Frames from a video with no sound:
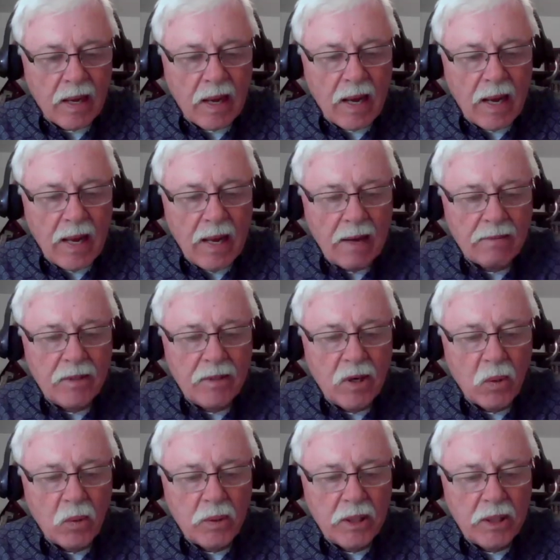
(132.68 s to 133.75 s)
I have
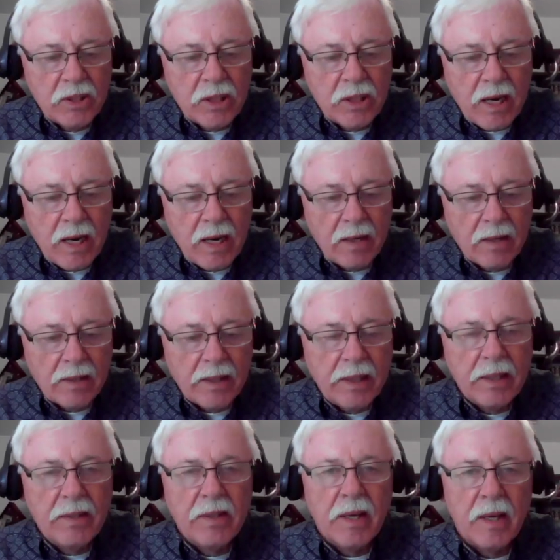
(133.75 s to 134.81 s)
no desire
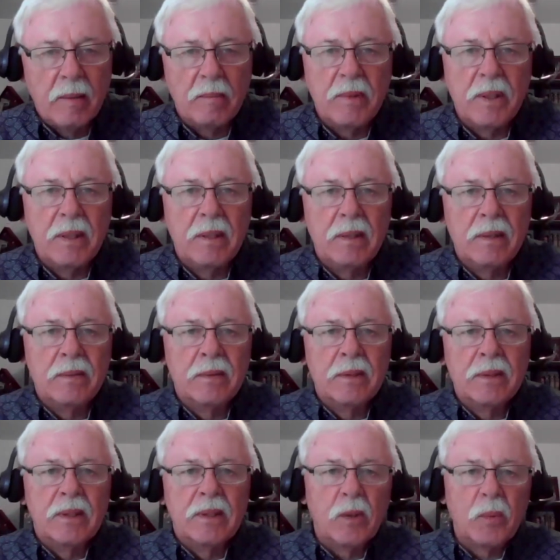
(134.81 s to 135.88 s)
in them.
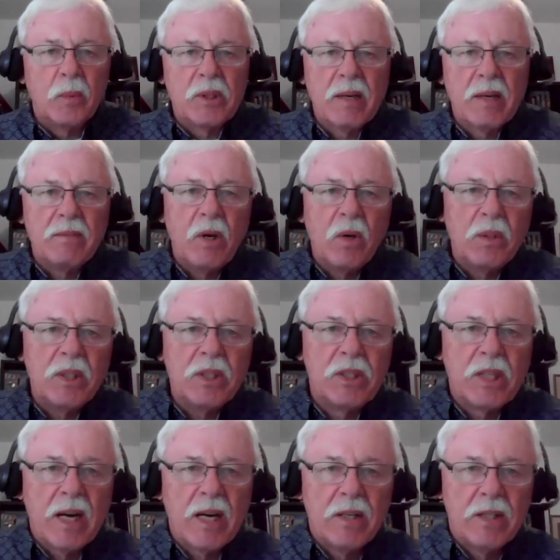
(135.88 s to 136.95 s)
In other words, I have no
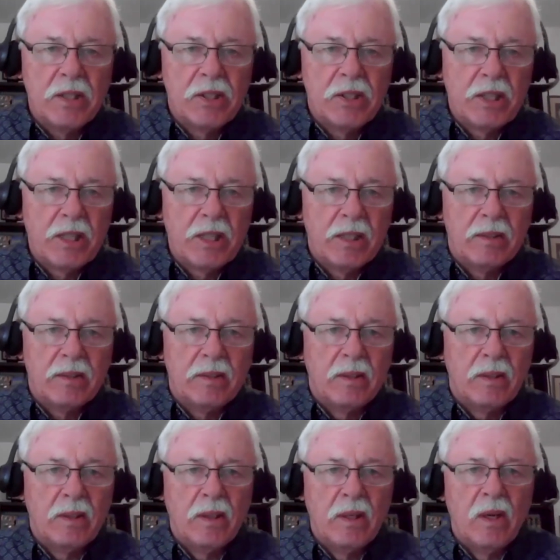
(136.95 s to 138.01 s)
desire to sin.
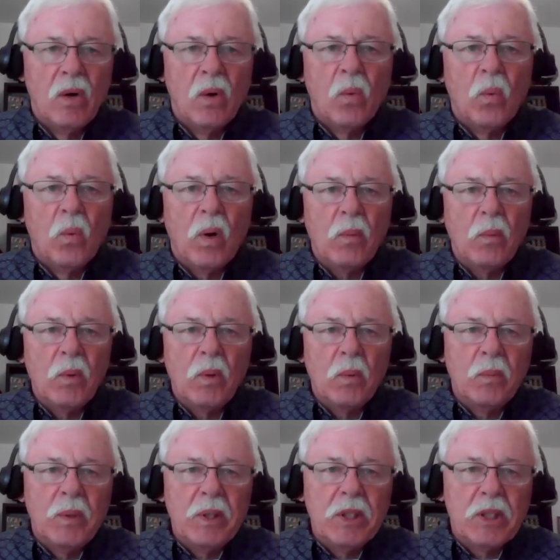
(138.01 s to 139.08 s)
What will
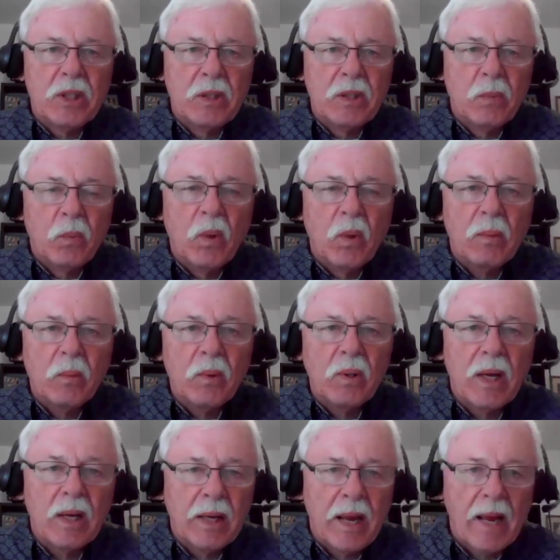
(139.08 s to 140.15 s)

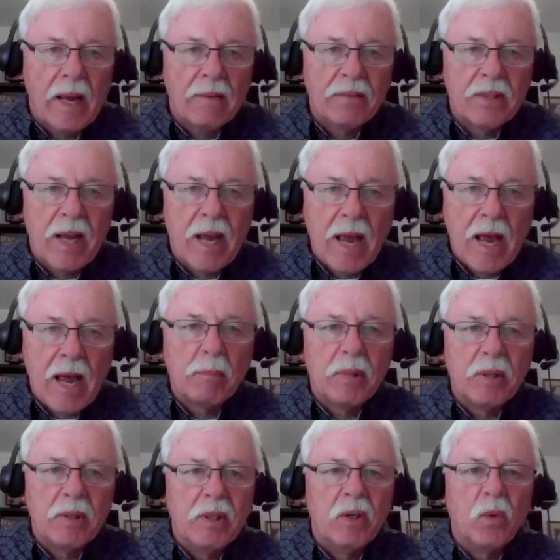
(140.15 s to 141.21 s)
have to
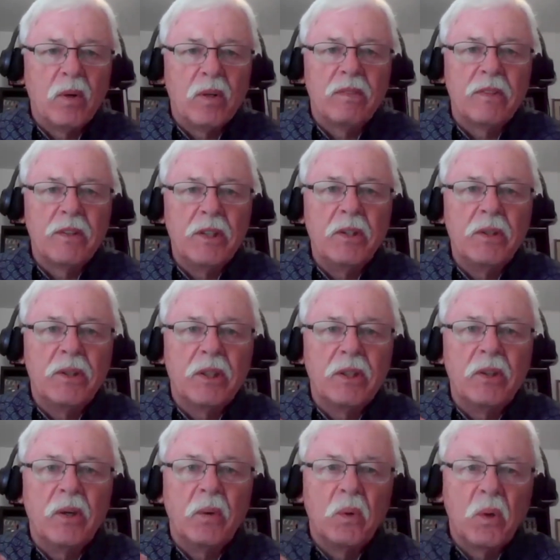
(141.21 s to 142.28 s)
happen in order for you to
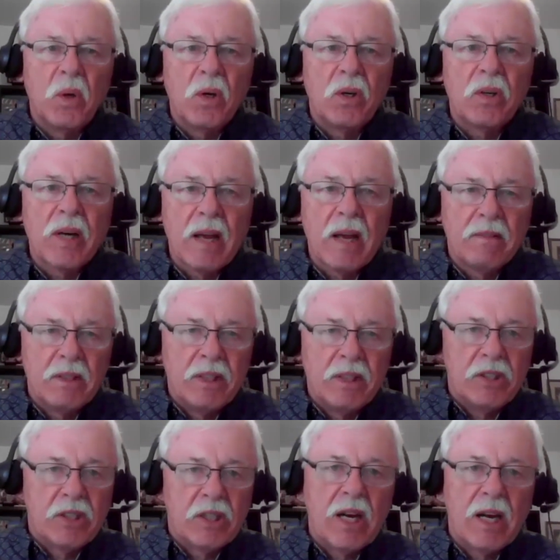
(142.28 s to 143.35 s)
no longer have a
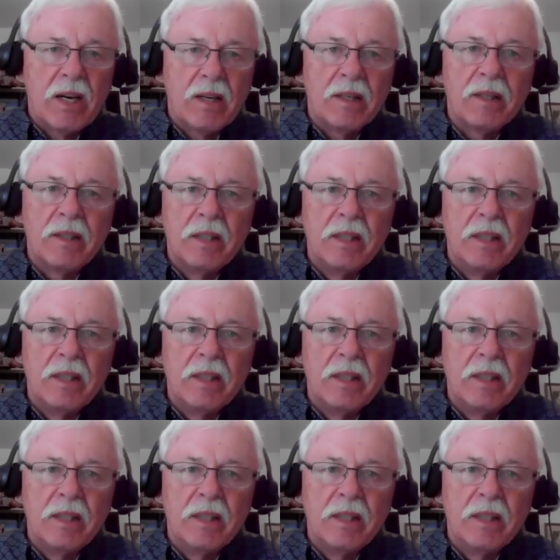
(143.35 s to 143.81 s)
desire,